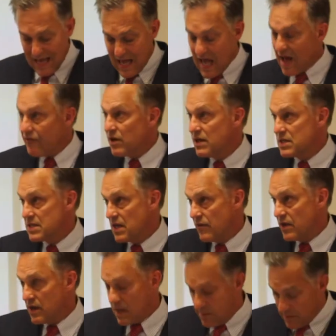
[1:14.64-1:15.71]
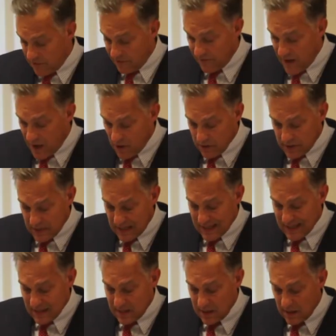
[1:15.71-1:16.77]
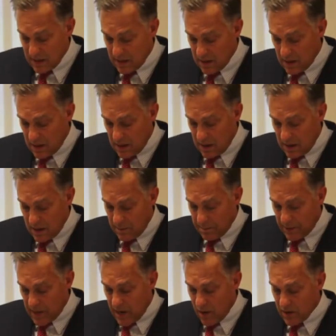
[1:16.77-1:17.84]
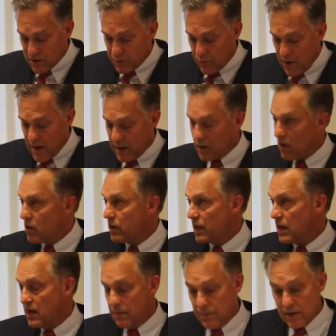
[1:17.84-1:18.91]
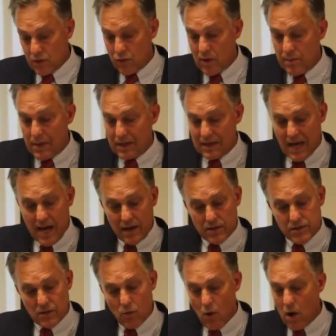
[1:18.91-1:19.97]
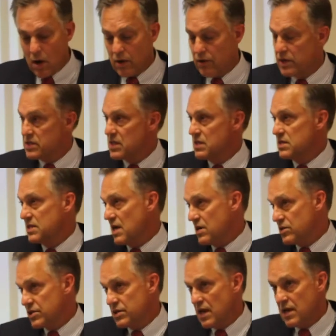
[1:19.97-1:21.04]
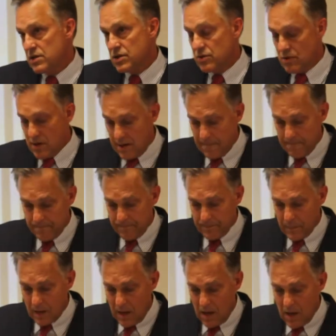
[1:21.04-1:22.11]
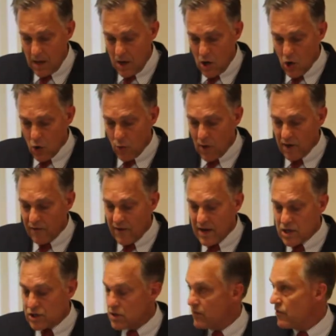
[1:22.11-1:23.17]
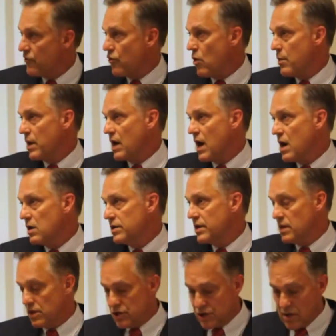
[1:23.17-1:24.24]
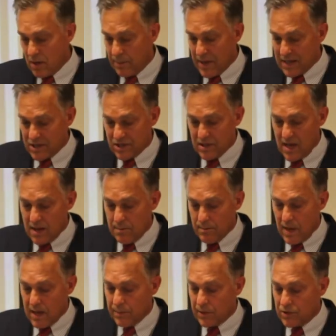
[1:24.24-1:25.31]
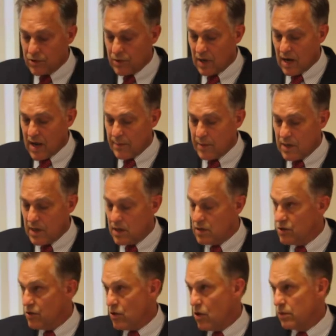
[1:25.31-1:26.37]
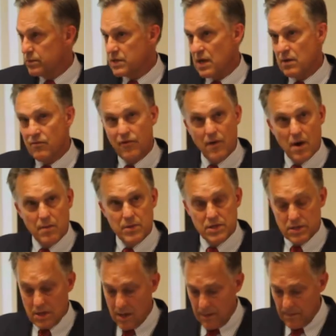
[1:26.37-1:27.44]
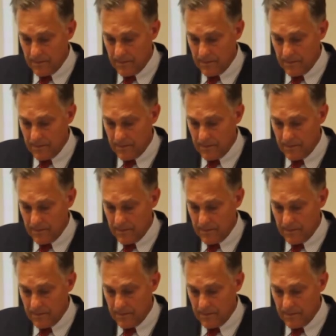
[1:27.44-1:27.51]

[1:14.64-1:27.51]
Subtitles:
Evidence of it can be found in Panera's Bread located between McDonald's and Walgreens on South State Street. Renovation of a former car dealership at State and Maple to accommodate a new hometown pharmacy.